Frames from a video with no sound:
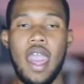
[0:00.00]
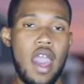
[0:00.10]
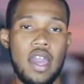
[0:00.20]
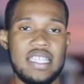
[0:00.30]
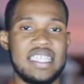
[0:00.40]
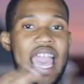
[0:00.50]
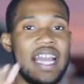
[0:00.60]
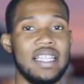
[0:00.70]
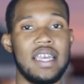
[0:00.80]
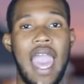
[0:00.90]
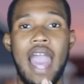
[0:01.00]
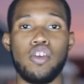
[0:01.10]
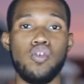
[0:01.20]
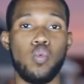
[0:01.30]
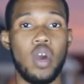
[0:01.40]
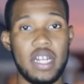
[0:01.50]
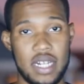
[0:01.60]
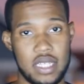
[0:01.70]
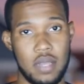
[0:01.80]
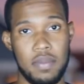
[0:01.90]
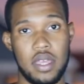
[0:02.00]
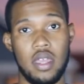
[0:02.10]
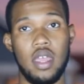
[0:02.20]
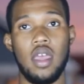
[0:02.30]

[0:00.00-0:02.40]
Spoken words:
exactly how you wanted it to be.